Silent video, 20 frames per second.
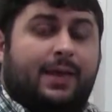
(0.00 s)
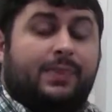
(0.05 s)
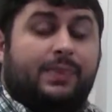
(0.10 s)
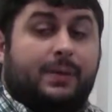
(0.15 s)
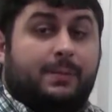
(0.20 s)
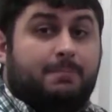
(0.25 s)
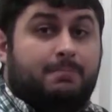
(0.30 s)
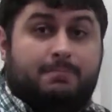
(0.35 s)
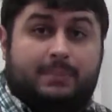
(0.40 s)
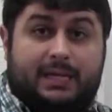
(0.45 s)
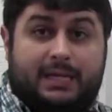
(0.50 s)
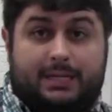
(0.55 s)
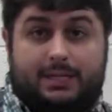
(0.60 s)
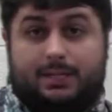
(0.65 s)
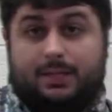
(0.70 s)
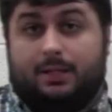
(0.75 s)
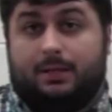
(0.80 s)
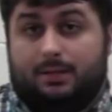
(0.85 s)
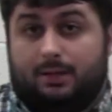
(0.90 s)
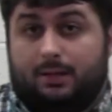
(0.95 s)
the
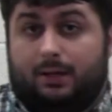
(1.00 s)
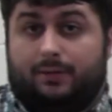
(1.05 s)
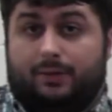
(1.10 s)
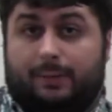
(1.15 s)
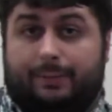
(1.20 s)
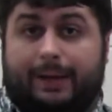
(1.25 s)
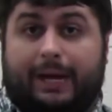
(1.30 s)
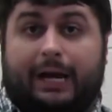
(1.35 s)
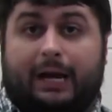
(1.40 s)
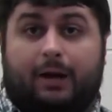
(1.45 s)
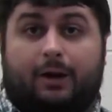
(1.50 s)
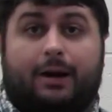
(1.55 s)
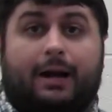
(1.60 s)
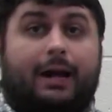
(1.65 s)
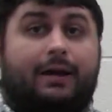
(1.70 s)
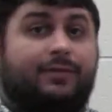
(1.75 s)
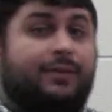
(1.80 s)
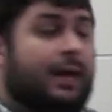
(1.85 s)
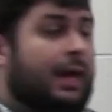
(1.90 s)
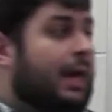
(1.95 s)
meat of the
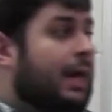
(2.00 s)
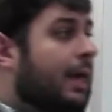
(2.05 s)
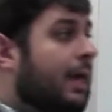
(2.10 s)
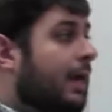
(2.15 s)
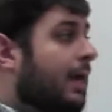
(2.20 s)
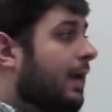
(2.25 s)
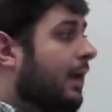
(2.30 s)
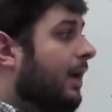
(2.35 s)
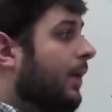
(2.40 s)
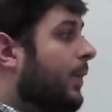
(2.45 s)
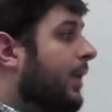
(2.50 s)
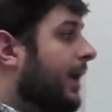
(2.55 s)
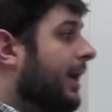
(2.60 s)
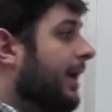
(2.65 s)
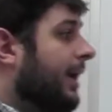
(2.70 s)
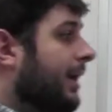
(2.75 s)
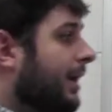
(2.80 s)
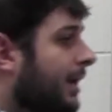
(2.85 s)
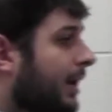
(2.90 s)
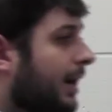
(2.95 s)
paragraph.
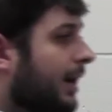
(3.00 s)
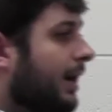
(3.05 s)
Okay,